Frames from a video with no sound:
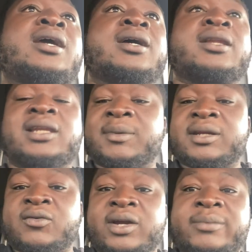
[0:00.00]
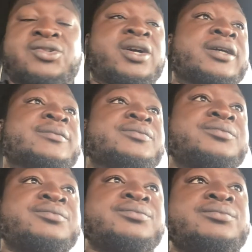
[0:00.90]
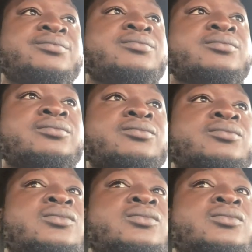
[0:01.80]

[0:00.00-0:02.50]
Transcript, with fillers: limited Ram truck. State Route 280.